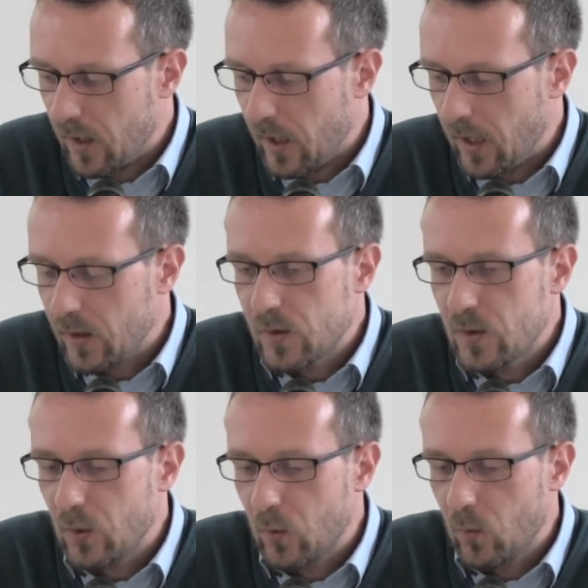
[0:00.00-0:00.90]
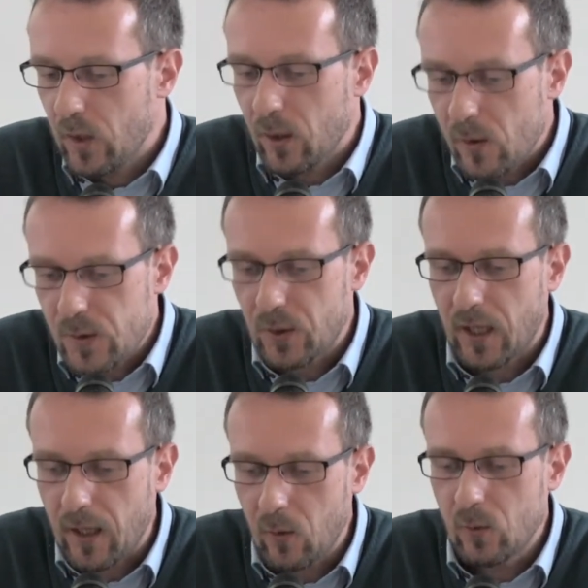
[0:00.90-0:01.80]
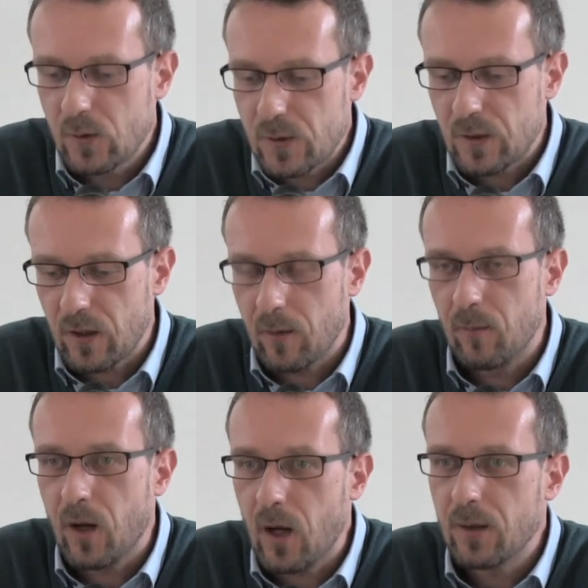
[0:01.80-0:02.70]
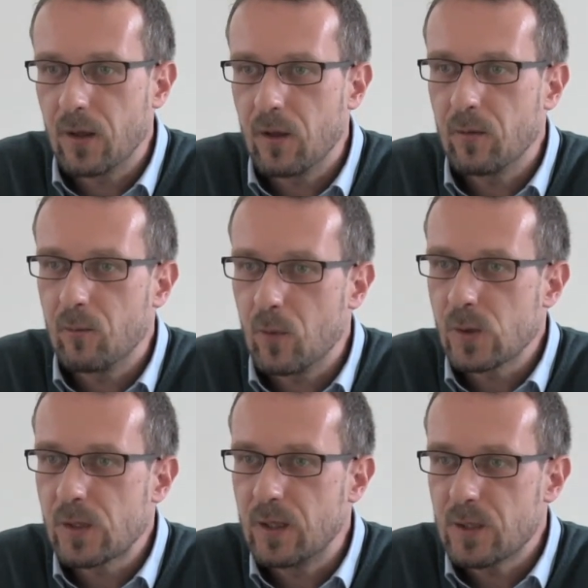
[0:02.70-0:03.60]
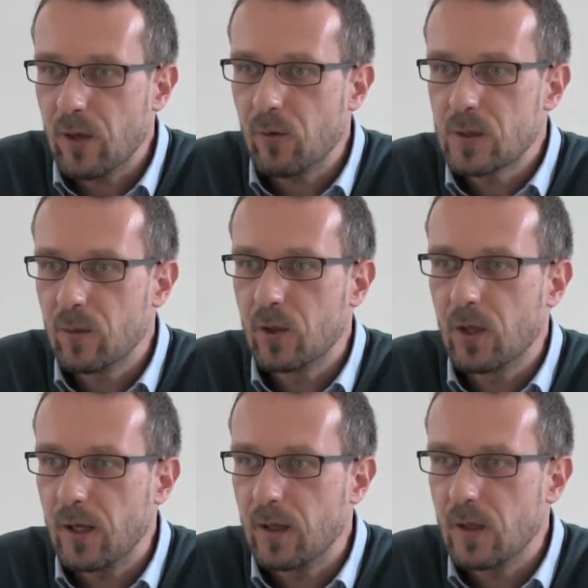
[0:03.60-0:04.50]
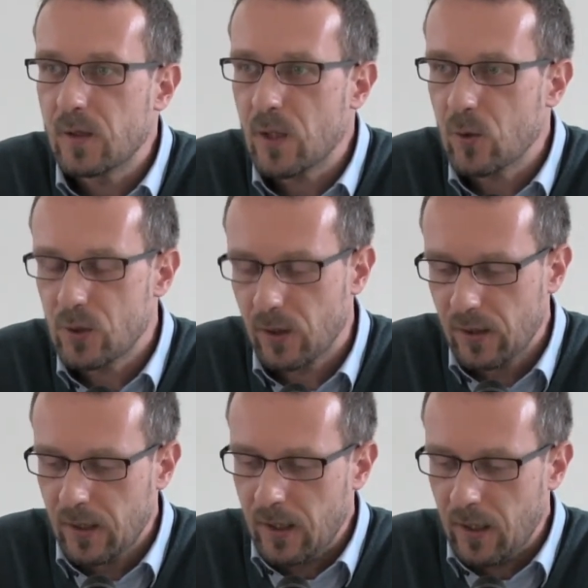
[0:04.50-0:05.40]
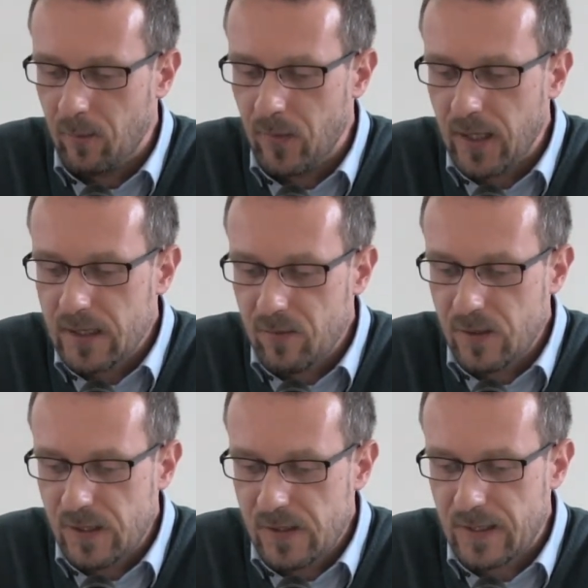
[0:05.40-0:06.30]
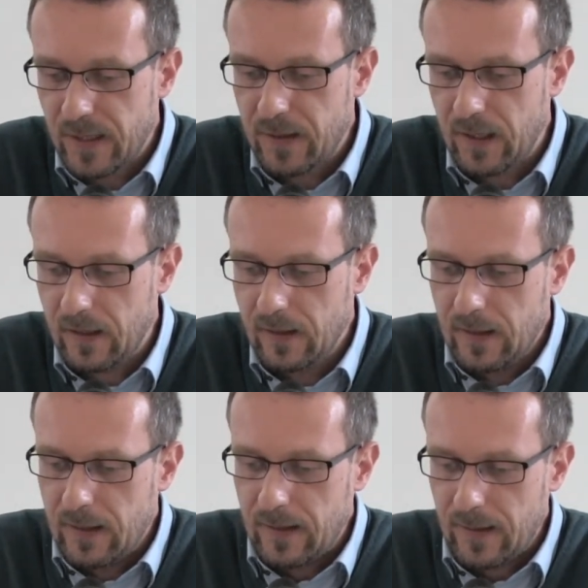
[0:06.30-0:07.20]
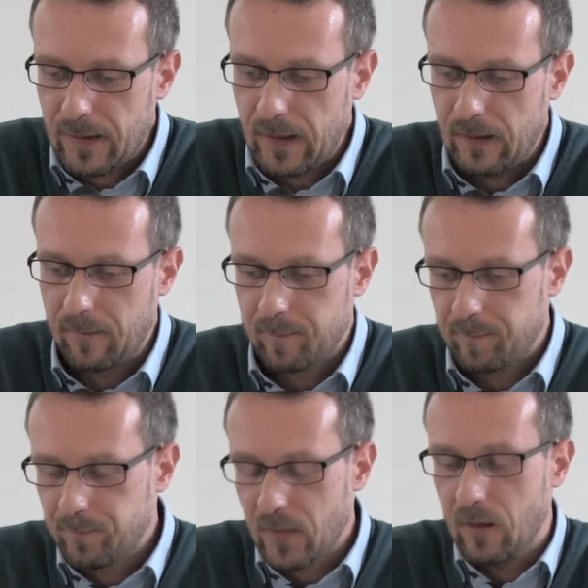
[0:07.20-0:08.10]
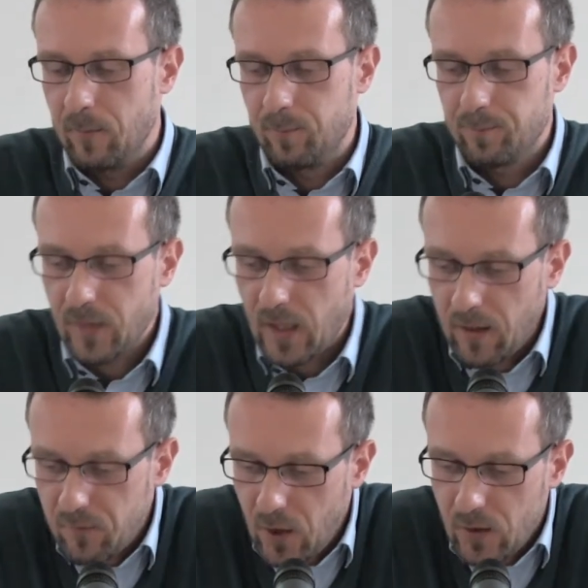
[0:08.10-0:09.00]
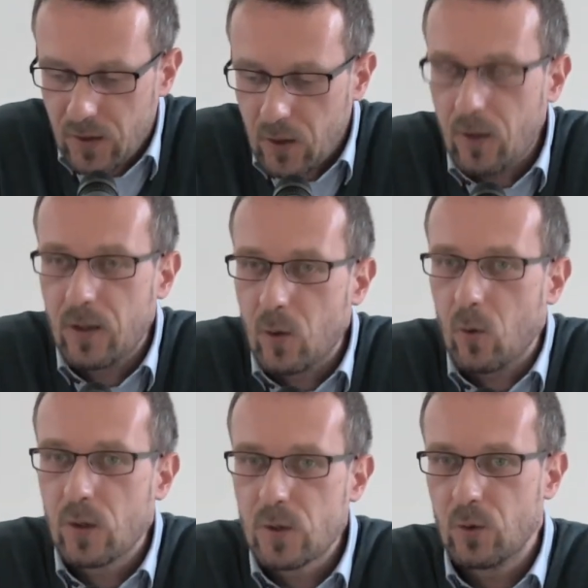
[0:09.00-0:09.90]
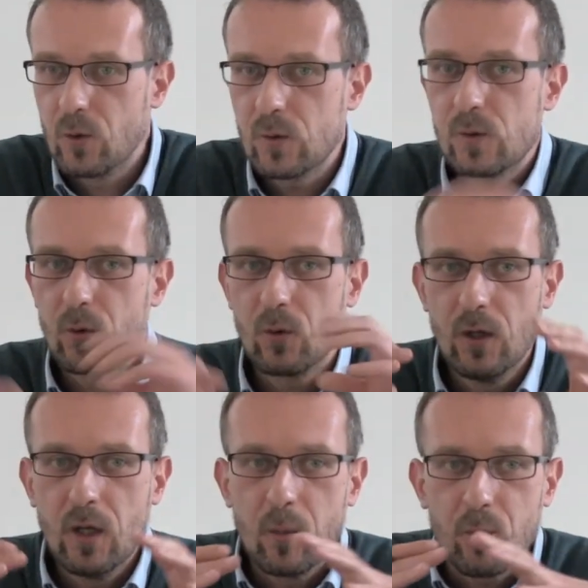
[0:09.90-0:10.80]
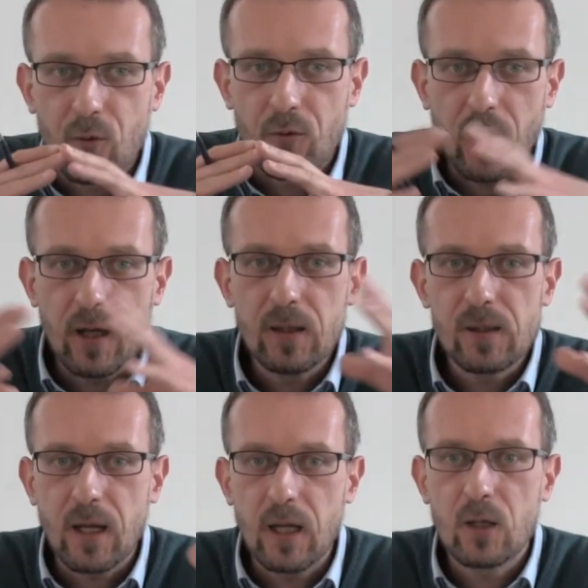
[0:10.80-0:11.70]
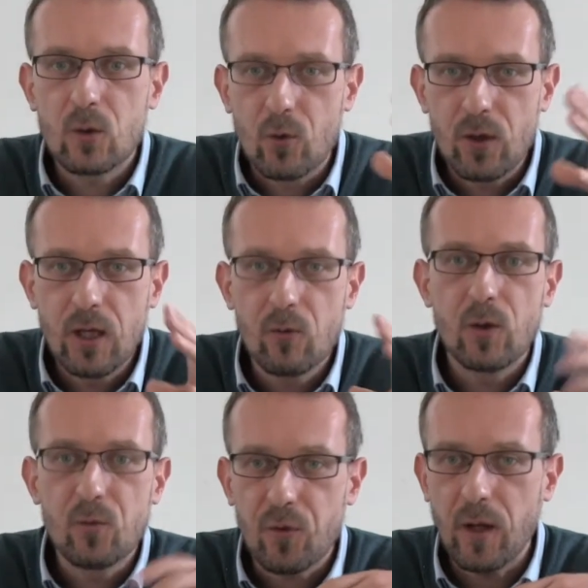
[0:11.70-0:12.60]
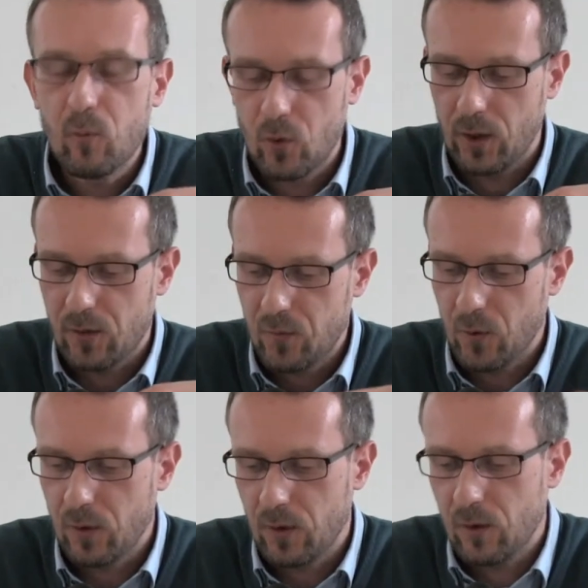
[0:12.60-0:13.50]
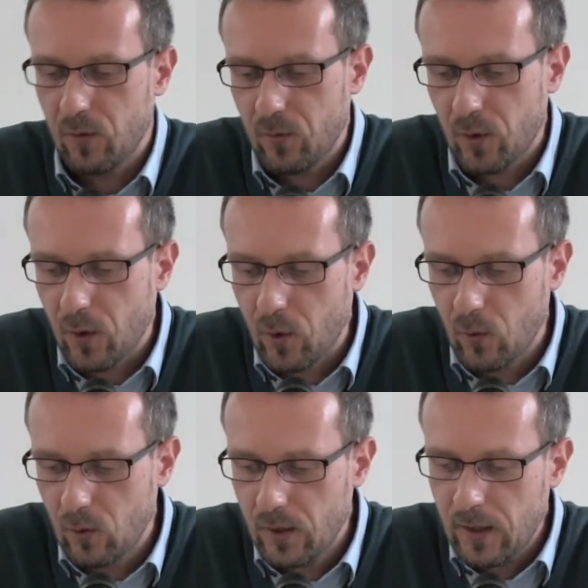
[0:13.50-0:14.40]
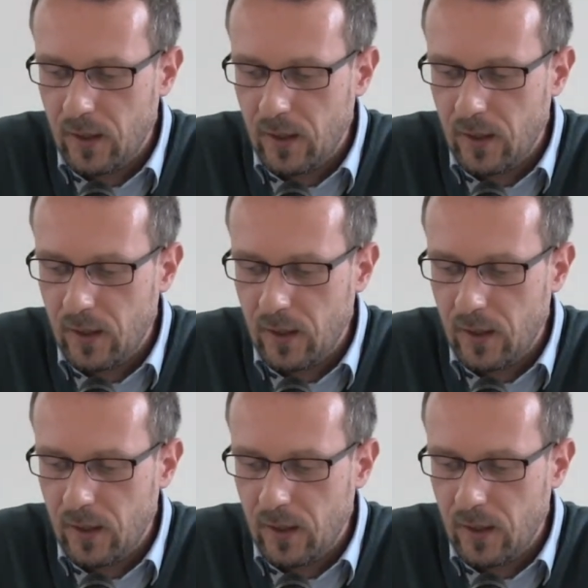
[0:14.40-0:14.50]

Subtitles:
And we can also count other mostly charitable and social activities that they have undergone in order to provide a coherent framework for the whole